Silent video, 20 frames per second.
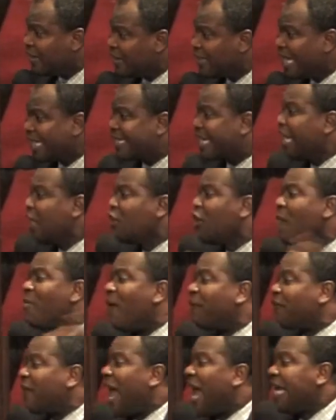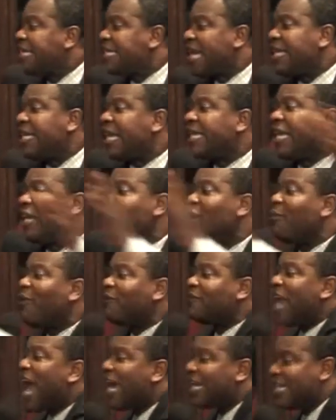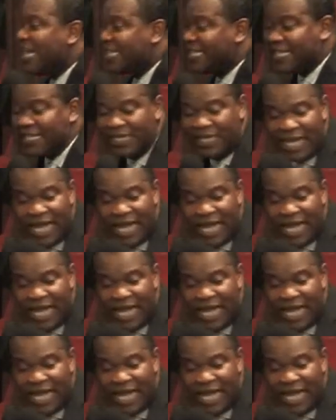The kingdom of light and the kingdom of darkness.